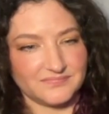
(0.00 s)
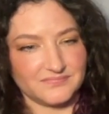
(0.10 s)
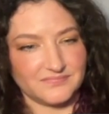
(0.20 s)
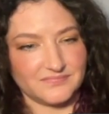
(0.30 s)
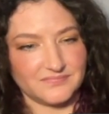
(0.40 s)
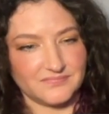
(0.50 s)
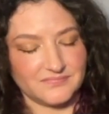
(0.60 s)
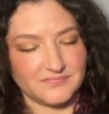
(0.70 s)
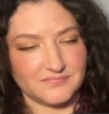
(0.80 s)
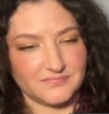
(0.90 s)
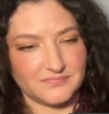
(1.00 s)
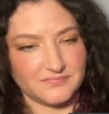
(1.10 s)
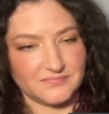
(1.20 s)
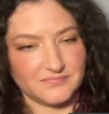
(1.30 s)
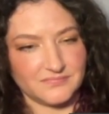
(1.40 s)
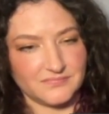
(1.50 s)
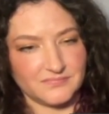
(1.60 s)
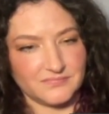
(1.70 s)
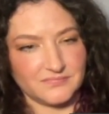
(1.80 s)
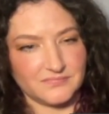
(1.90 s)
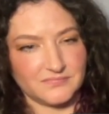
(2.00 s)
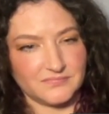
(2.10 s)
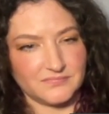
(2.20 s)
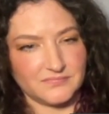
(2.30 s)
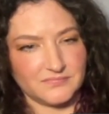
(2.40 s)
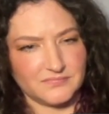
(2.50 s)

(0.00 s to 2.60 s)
This person isn't speaking.